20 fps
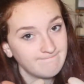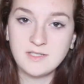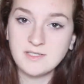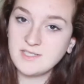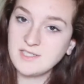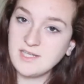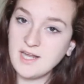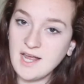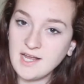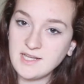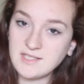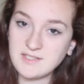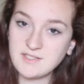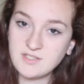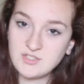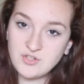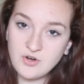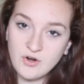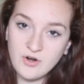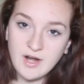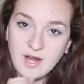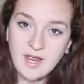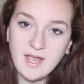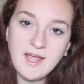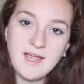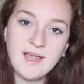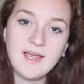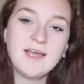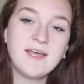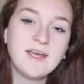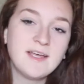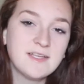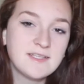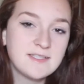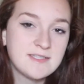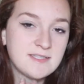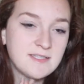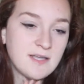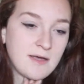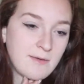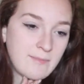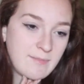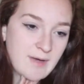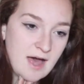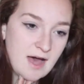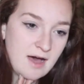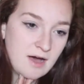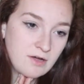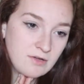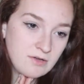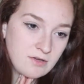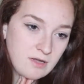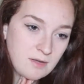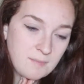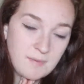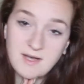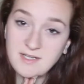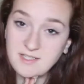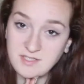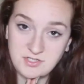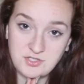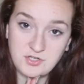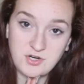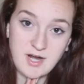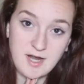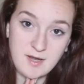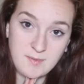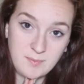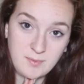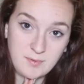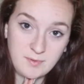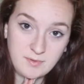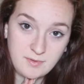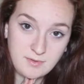Today's story is about a bus trip.